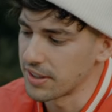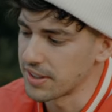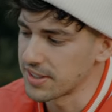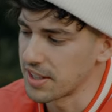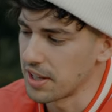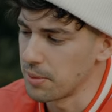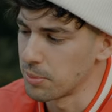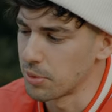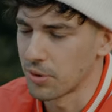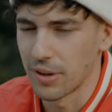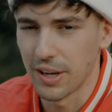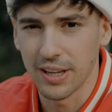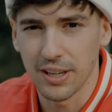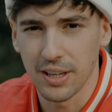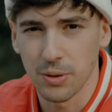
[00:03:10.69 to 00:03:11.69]
this gimbal
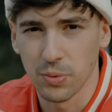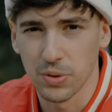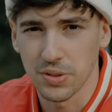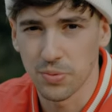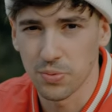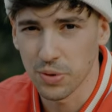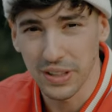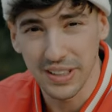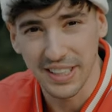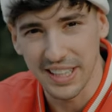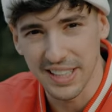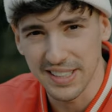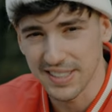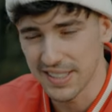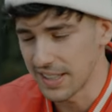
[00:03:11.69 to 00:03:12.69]
and it was really
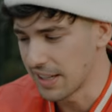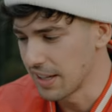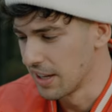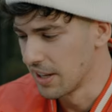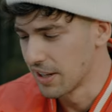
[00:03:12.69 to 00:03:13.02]
easy,